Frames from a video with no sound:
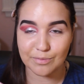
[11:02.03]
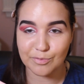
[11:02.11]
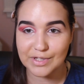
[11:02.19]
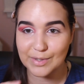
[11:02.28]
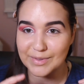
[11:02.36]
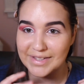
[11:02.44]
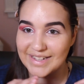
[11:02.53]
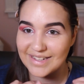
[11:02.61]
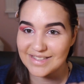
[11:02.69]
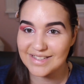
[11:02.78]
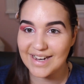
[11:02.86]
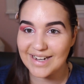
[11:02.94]
I'm really
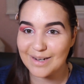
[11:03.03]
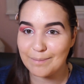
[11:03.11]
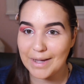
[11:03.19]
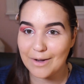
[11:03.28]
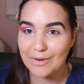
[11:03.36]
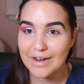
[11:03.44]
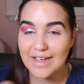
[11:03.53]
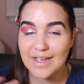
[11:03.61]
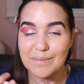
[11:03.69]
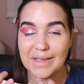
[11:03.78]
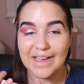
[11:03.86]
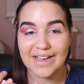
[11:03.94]
excited about
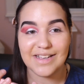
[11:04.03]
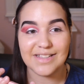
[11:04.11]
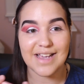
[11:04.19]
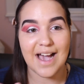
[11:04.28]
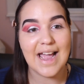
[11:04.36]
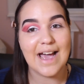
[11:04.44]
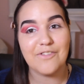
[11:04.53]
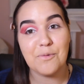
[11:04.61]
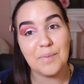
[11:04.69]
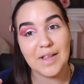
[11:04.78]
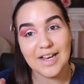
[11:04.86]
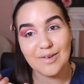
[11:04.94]
because I
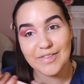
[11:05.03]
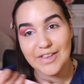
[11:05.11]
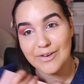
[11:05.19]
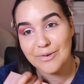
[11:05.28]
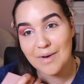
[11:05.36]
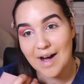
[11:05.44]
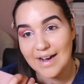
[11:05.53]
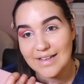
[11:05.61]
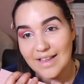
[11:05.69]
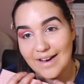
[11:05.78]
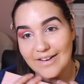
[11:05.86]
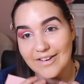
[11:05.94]
haven't played with a new
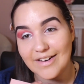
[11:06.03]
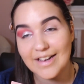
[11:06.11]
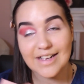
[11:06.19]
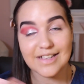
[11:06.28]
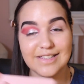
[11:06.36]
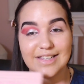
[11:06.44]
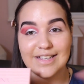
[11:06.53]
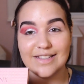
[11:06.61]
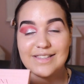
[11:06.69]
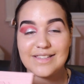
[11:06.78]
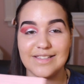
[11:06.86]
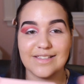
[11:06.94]
eyeliner
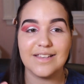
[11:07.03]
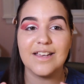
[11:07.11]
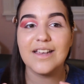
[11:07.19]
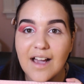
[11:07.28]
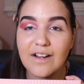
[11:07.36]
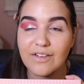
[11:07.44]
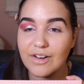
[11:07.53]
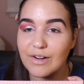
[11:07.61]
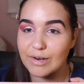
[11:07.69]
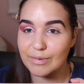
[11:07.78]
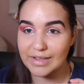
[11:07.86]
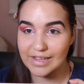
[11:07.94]
since, I don't know,
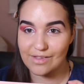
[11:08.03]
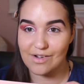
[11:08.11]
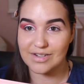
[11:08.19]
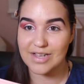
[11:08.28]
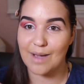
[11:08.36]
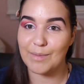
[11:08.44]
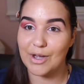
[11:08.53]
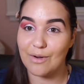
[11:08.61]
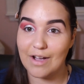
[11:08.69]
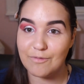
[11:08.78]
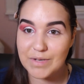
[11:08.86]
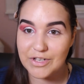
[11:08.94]
a really long time ago.
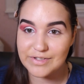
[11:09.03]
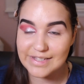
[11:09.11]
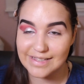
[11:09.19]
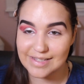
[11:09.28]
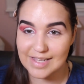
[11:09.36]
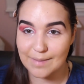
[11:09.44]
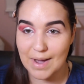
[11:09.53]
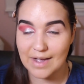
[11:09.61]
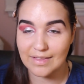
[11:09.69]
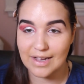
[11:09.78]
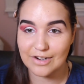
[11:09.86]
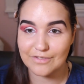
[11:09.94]
I've been using the same
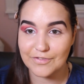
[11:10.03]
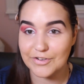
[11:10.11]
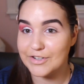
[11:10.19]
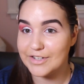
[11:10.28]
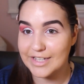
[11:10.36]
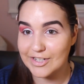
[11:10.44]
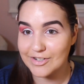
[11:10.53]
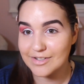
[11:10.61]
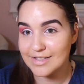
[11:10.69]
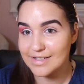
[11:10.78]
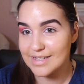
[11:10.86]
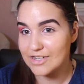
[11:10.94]
eyeliner for
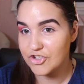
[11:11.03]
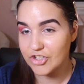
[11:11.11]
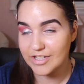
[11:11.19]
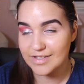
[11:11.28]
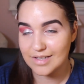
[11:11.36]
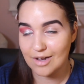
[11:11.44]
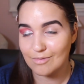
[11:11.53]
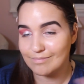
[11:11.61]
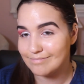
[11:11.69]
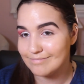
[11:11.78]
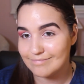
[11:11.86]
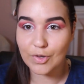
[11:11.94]
years essentially, so.
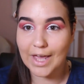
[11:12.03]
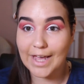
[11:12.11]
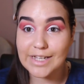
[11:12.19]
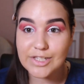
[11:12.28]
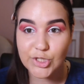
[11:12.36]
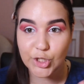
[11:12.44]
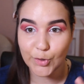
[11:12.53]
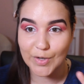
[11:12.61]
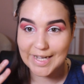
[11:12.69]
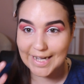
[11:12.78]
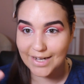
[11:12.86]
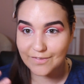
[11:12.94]
Okay, so
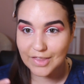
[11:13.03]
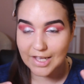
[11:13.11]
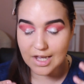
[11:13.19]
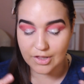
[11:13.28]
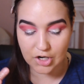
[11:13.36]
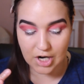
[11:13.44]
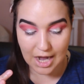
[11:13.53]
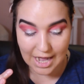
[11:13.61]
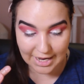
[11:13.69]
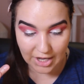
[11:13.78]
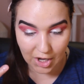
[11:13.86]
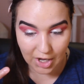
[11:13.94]
I have the other
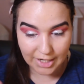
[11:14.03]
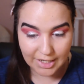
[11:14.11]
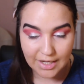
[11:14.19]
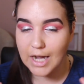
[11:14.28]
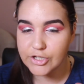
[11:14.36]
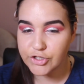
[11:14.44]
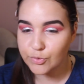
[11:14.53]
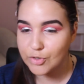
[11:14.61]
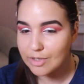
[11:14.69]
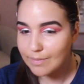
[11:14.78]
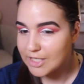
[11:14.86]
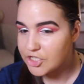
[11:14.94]
eye on. I do
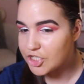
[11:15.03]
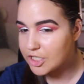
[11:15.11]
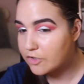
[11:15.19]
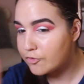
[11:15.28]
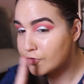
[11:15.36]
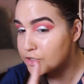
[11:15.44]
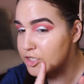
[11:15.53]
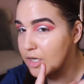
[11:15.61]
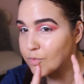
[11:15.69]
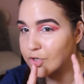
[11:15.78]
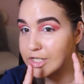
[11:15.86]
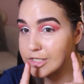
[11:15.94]
want to mention, for
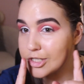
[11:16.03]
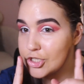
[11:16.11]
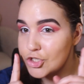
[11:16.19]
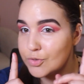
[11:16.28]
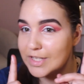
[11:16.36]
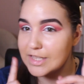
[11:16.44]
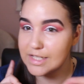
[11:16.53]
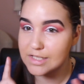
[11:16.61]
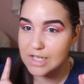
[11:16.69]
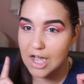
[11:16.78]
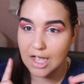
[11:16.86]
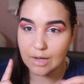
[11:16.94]
some reason doing
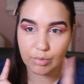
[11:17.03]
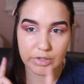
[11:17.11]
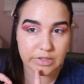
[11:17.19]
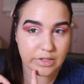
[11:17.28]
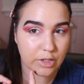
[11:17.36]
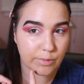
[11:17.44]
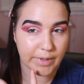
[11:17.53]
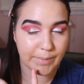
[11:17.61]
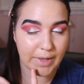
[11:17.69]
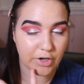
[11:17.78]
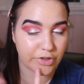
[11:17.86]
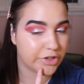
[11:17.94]
this eye worked a little bit
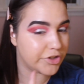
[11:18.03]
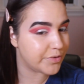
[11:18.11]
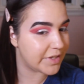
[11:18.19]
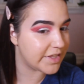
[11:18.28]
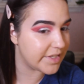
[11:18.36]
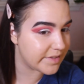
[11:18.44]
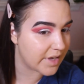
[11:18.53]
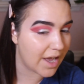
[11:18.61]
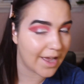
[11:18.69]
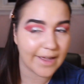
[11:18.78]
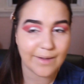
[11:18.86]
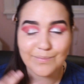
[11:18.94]
better than doing this
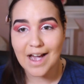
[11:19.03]
eye.